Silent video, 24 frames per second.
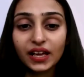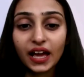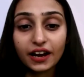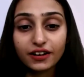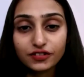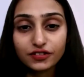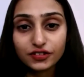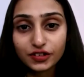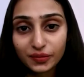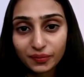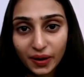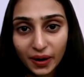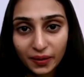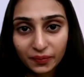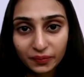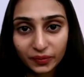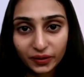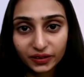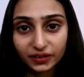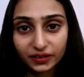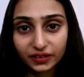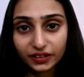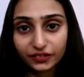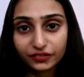And
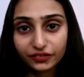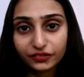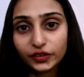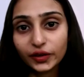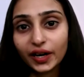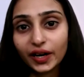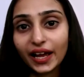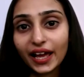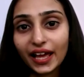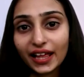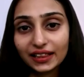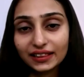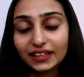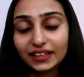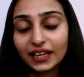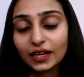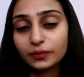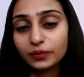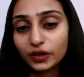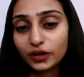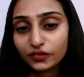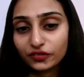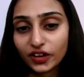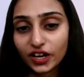remember, if you're a
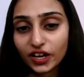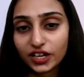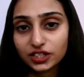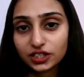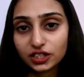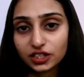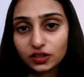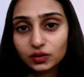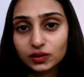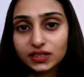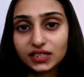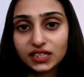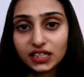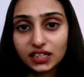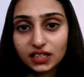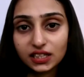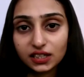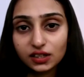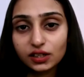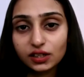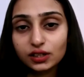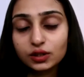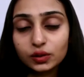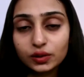healthcare professional who's
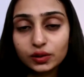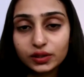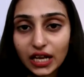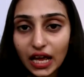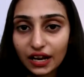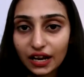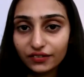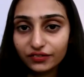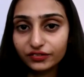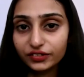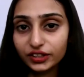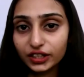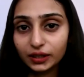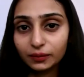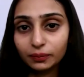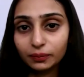eager to delve